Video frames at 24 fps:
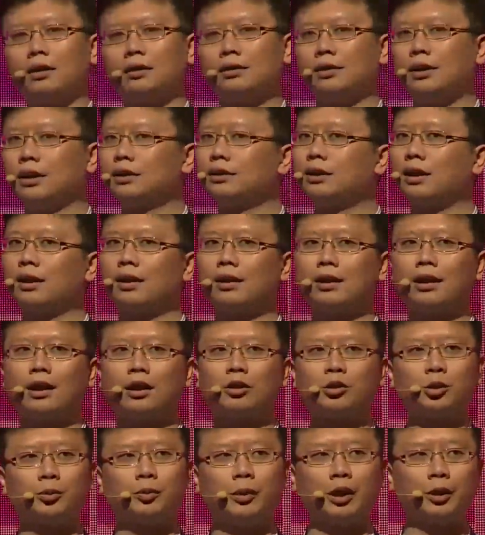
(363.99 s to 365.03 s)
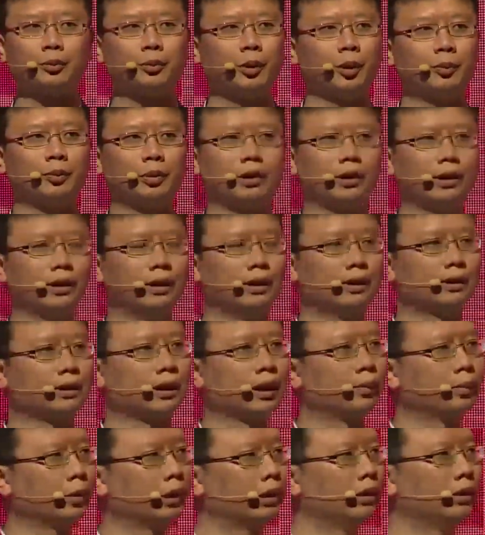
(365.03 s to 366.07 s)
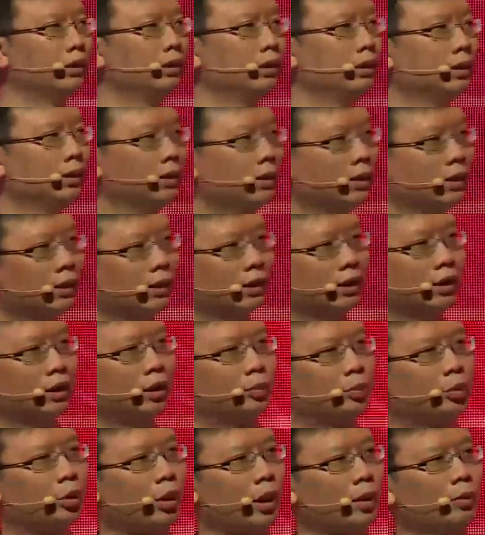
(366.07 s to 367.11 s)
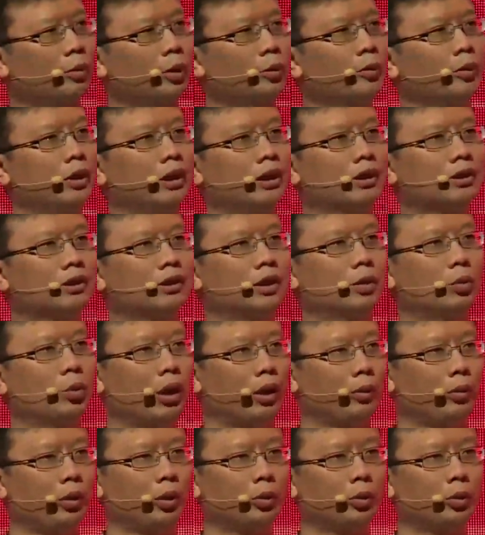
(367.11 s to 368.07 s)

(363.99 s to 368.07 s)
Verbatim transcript: there's a lot of smart people in this company. The problem is the way we